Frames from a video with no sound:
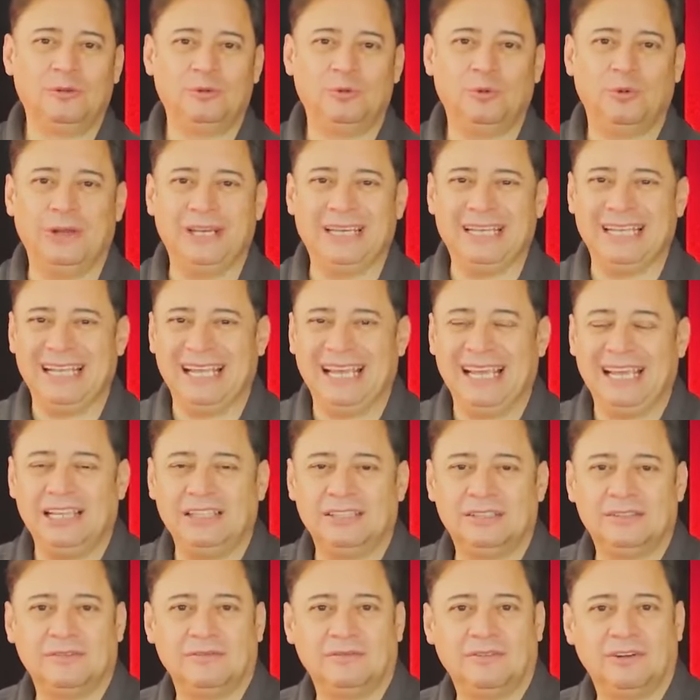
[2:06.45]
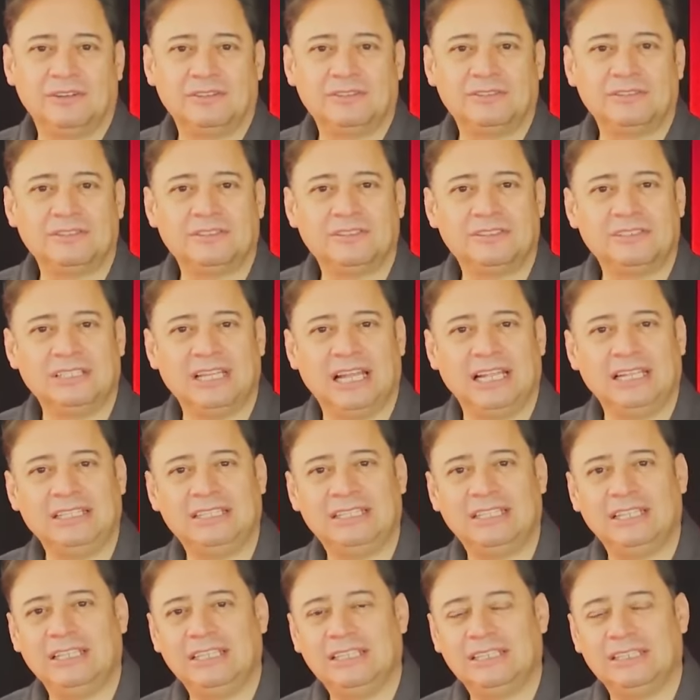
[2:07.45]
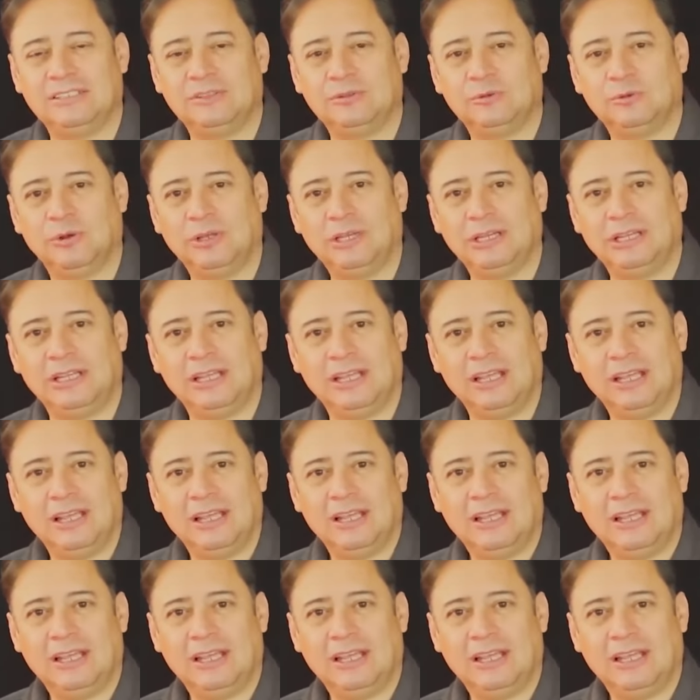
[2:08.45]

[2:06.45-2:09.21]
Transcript: 28, verses 19 and 20.